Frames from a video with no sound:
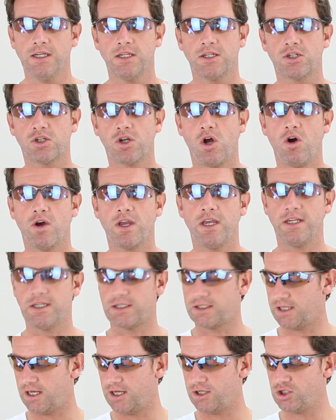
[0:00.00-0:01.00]
Stock
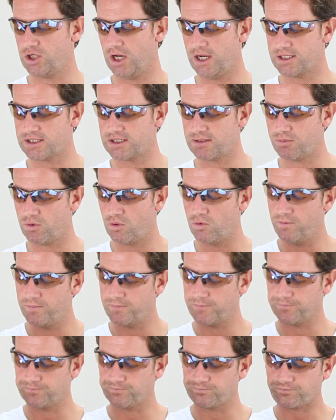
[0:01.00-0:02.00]
is
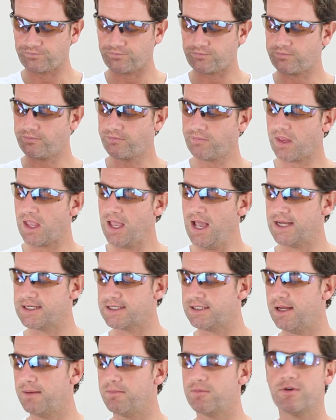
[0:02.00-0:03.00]
adjustable,
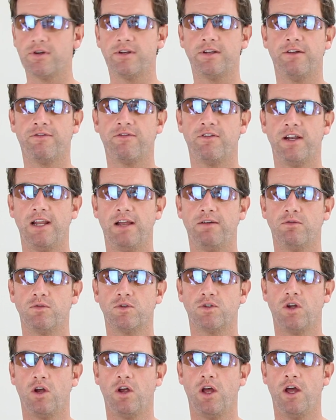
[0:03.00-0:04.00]
has a number of different
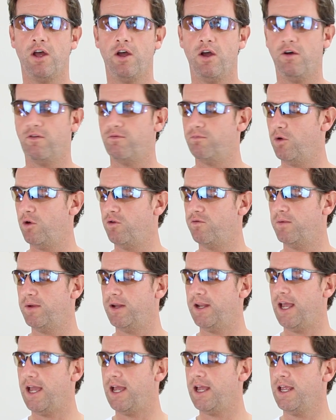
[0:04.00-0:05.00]
levels of
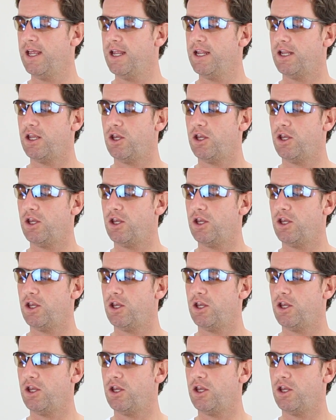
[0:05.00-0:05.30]
movement there.